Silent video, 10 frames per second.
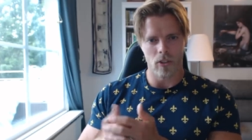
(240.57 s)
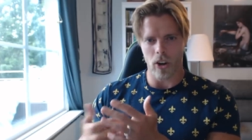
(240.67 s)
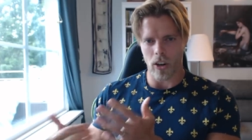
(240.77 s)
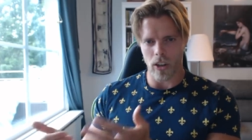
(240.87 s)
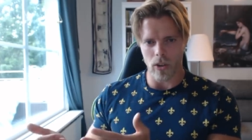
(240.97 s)

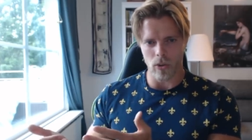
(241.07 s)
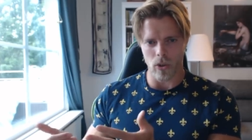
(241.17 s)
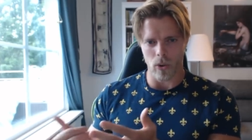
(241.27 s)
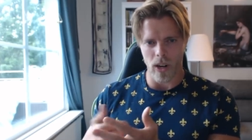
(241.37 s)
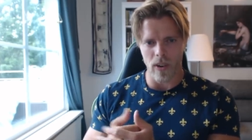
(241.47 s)
drug use
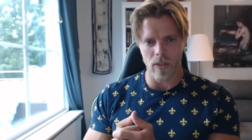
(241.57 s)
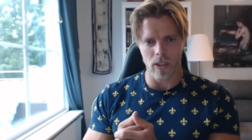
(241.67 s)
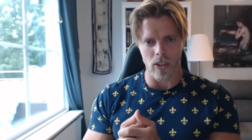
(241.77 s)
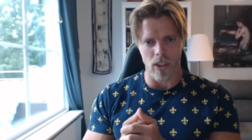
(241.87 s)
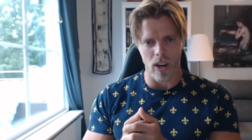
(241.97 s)
or whatever,
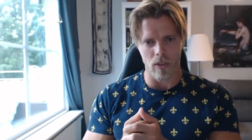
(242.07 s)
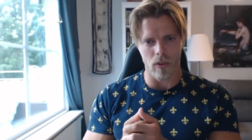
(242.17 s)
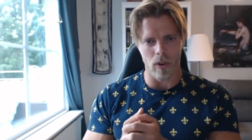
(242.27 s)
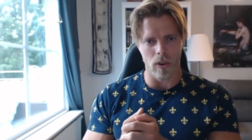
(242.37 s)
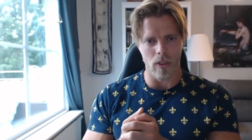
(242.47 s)
so
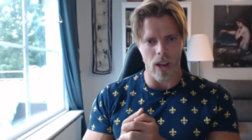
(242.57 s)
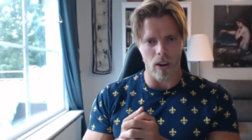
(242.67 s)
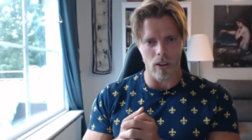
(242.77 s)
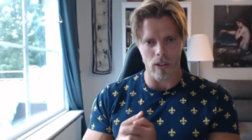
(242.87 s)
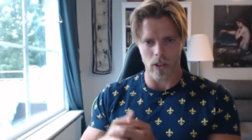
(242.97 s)
therefore they
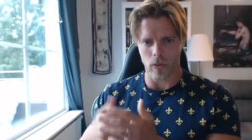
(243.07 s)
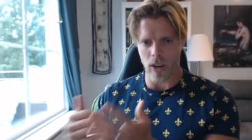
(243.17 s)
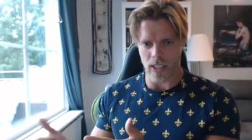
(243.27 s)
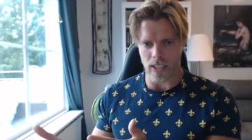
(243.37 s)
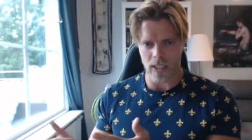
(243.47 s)
are not our
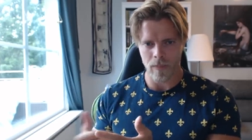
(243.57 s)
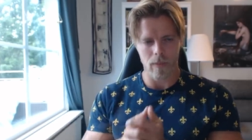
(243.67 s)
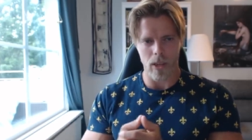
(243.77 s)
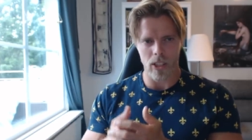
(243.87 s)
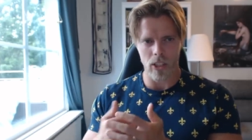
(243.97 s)
friends.
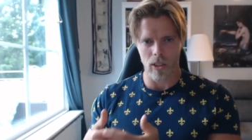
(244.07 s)
But it's